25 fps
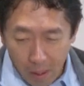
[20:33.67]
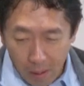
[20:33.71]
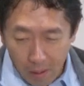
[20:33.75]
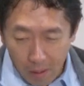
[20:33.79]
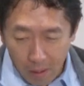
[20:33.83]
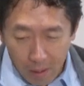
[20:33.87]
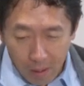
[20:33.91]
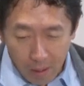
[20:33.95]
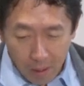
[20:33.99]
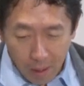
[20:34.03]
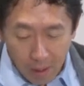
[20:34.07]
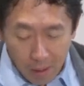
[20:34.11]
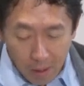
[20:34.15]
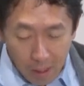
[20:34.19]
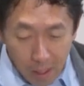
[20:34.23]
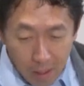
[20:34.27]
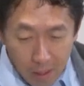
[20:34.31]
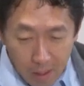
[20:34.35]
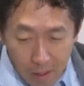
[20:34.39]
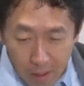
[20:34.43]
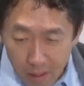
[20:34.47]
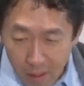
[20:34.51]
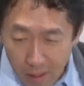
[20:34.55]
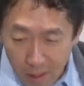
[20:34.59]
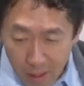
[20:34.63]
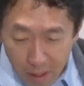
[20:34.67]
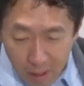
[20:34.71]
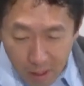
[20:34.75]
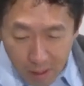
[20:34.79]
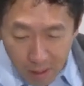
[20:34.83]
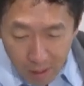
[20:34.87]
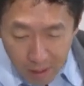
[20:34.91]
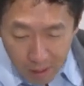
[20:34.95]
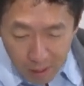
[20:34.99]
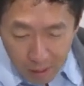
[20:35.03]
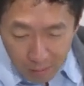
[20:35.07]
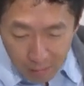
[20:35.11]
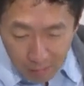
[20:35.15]
there's a lot of latency
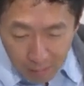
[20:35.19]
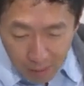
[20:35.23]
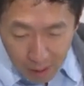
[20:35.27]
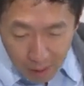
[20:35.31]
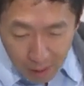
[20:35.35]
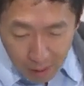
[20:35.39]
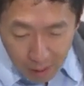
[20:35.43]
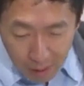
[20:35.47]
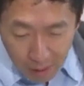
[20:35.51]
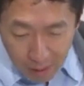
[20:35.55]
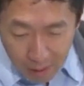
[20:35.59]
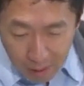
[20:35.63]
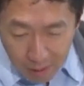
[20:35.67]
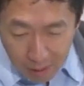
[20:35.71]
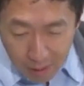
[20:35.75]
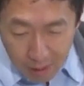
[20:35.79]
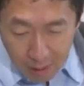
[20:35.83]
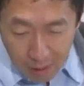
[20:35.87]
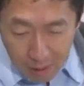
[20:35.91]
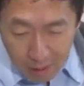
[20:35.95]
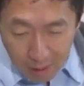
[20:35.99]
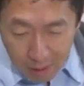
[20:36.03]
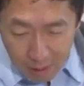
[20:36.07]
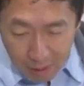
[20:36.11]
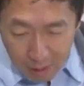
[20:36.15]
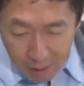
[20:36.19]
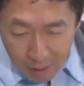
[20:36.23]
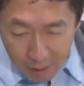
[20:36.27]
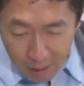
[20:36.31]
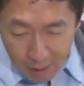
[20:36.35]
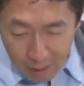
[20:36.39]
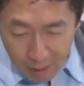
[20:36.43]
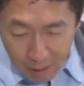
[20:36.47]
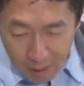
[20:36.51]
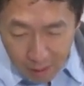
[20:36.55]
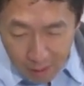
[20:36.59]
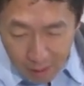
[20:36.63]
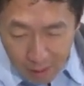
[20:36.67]
in my
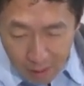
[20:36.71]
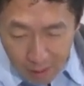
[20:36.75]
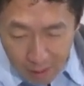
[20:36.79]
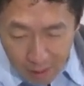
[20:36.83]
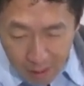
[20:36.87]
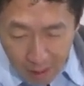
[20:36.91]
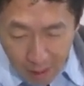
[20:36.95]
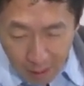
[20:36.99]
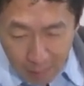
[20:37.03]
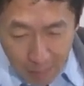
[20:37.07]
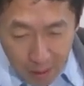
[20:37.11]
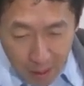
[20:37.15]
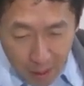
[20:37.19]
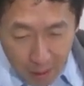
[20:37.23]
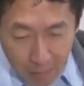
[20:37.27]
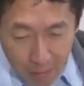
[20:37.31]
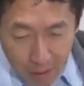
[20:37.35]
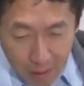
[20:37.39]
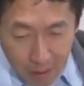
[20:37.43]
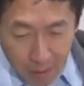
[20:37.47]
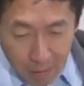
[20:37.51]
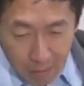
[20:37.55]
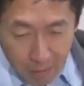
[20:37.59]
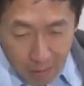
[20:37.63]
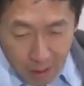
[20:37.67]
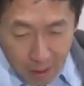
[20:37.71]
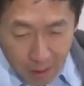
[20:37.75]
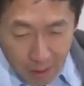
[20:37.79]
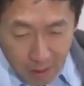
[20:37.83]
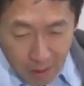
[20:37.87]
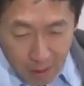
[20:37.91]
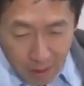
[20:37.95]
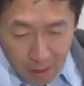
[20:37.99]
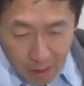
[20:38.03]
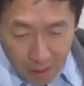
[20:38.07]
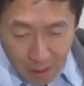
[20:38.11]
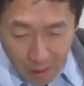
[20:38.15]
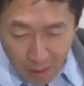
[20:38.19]
laptop for some reason.